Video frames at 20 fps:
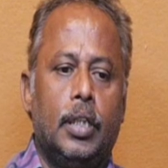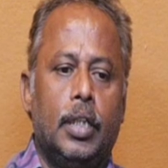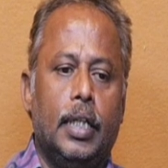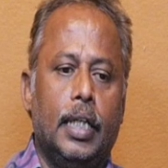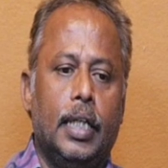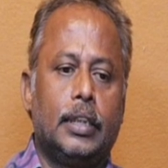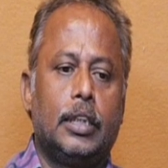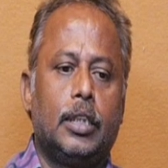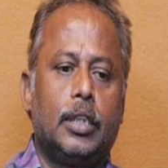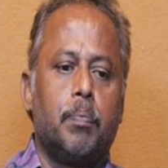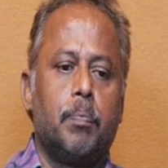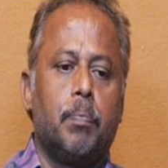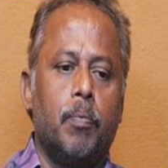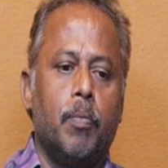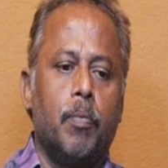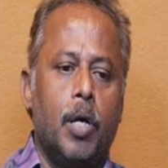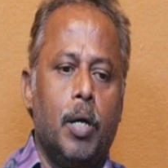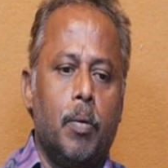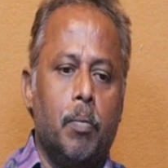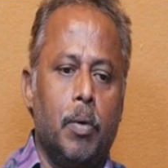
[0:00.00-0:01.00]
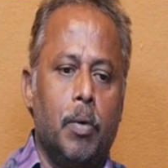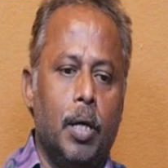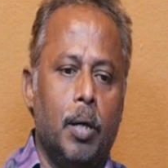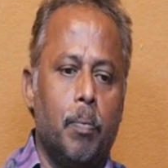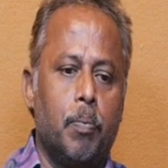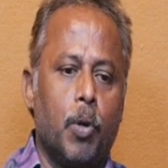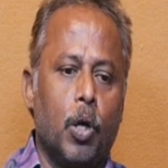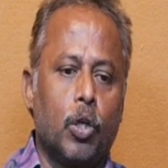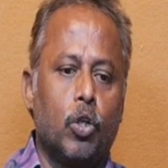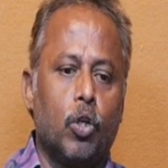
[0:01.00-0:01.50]
Next,
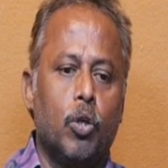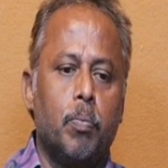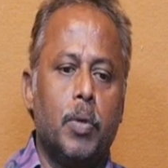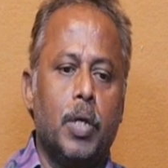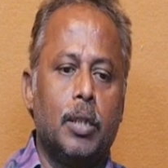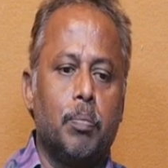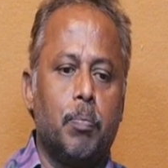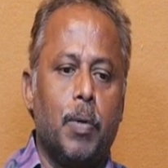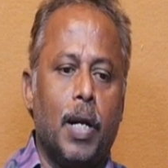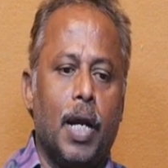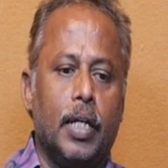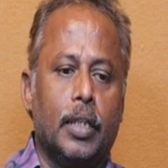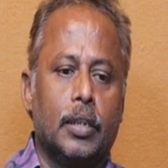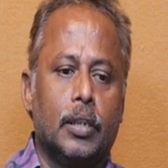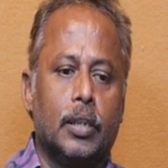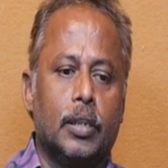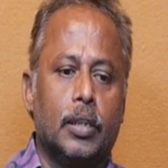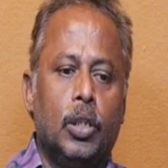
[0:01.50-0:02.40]
procurement planning.